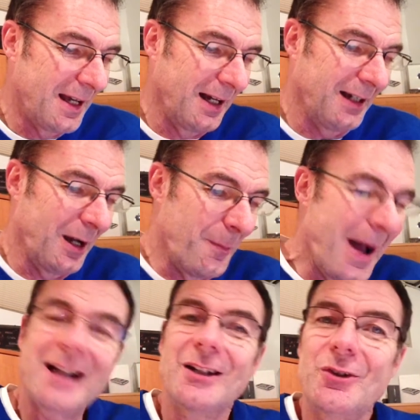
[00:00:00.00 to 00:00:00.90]
Uh,
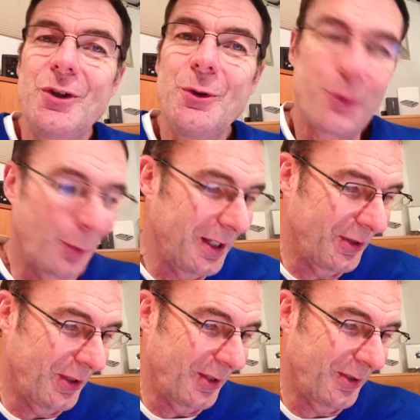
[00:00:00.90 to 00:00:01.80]
Habakkuk two three
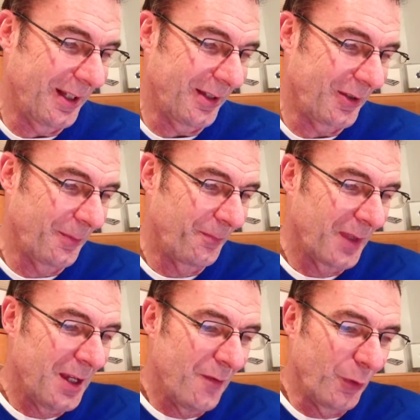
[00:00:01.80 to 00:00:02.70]
says this,
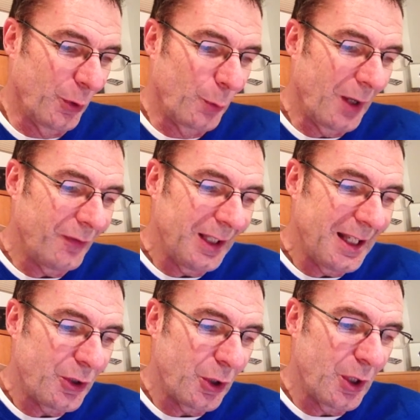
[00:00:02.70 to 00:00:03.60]
"For the
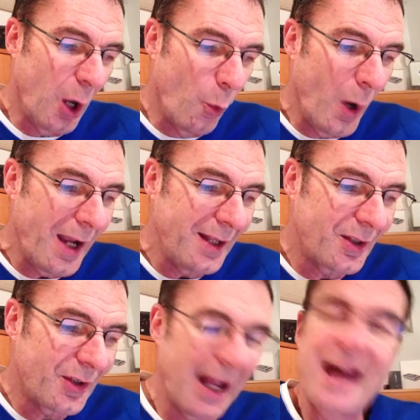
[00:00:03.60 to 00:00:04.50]
revelation
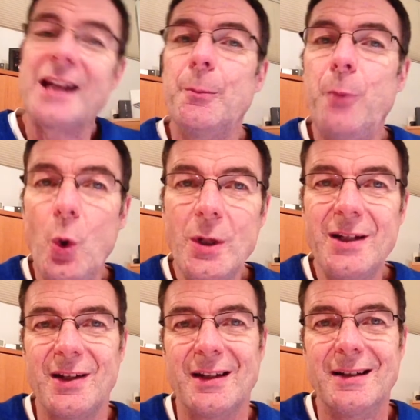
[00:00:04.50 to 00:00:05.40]
awaits an
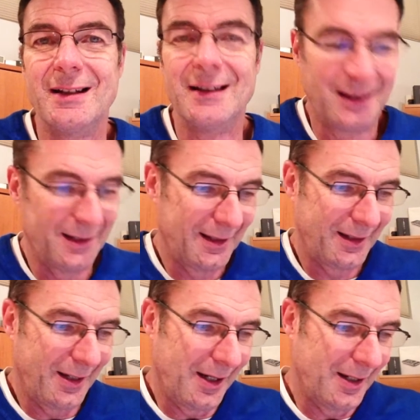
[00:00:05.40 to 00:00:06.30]
appointed
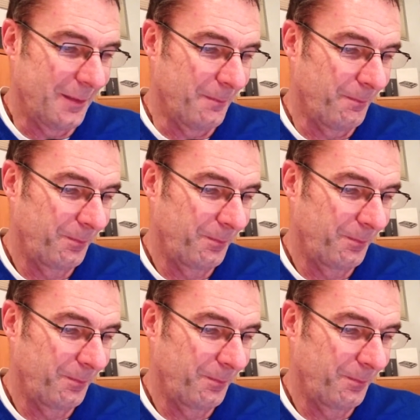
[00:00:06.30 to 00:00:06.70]
time.